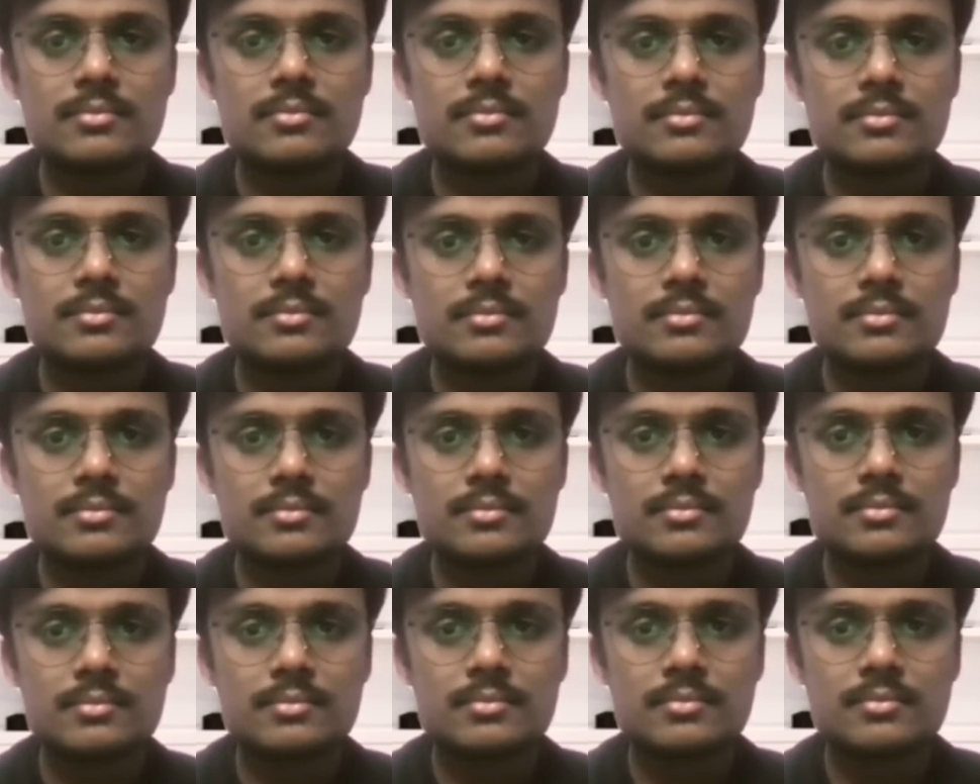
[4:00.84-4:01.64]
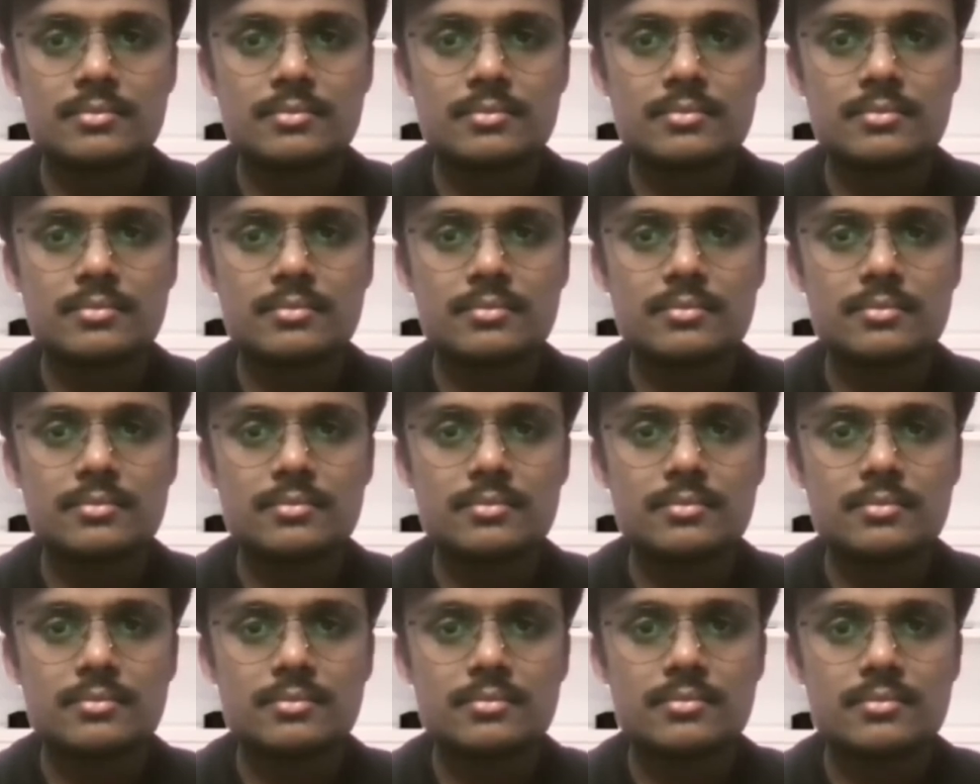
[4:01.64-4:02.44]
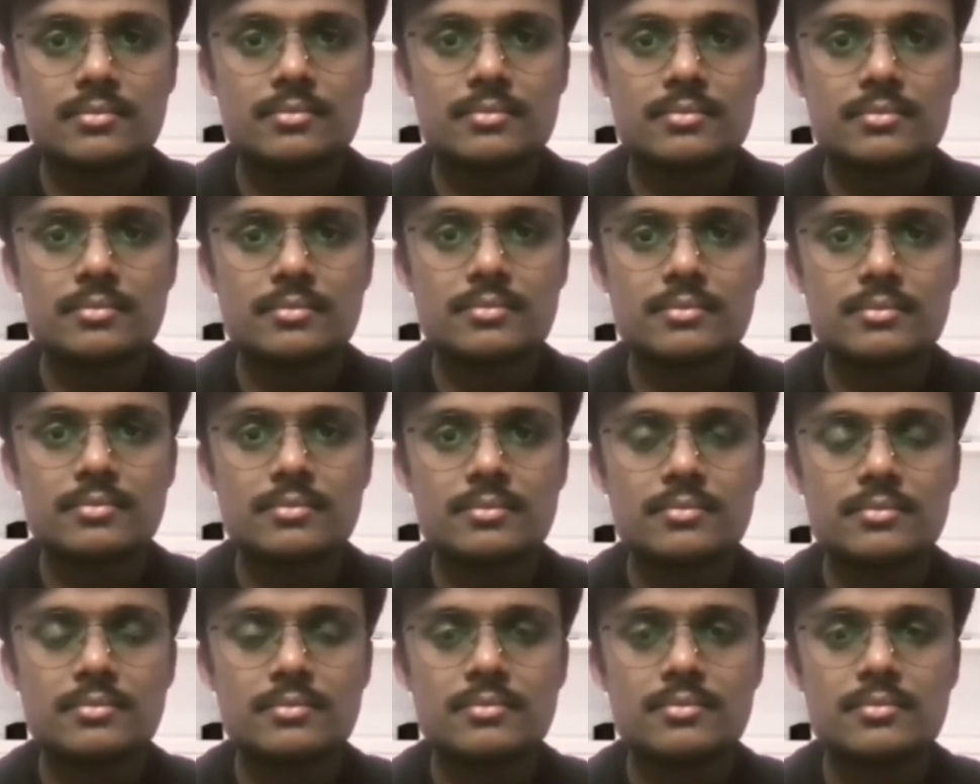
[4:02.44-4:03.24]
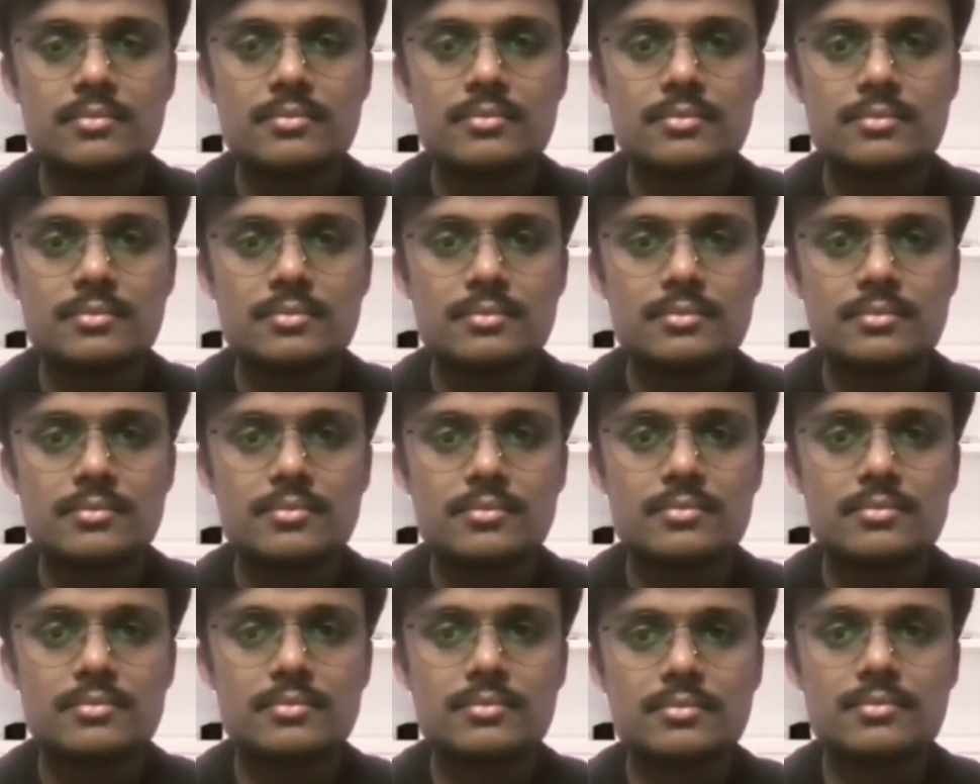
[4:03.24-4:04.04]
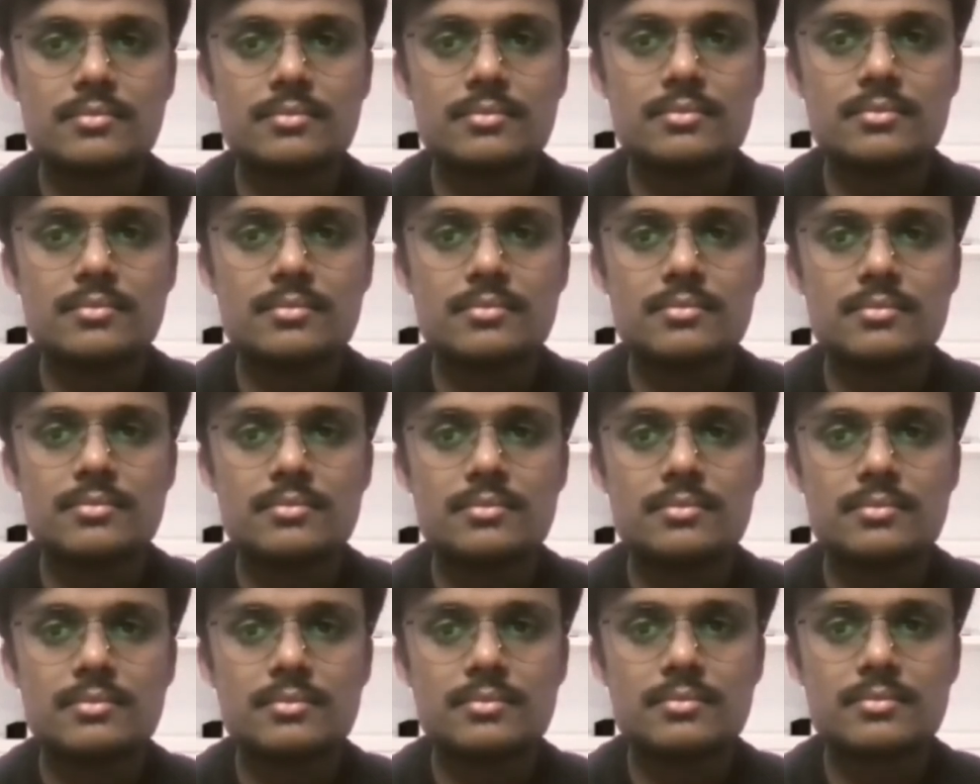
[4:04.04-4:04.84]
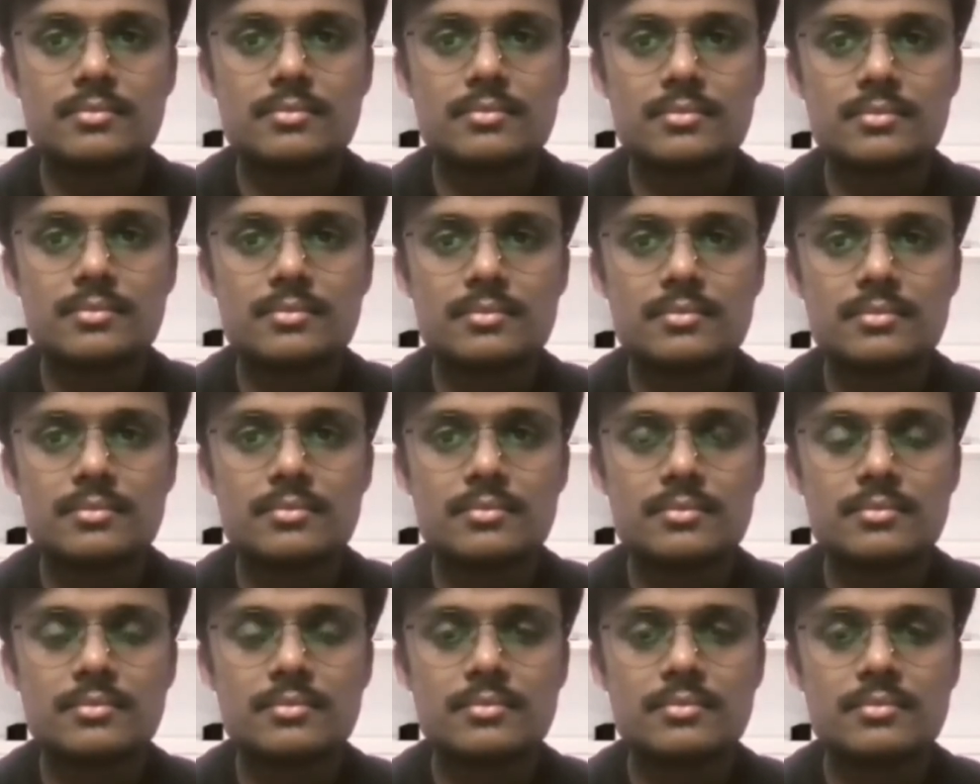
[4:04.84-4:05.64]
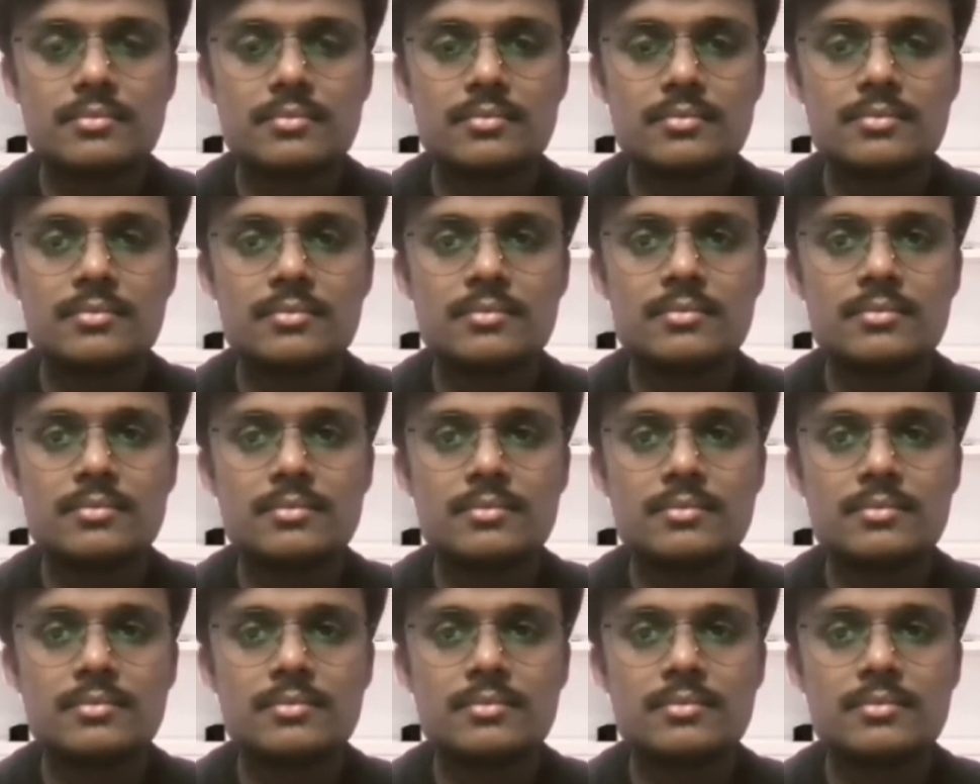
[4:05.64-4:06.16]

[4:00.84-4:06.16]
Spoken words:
The person shown says nothing.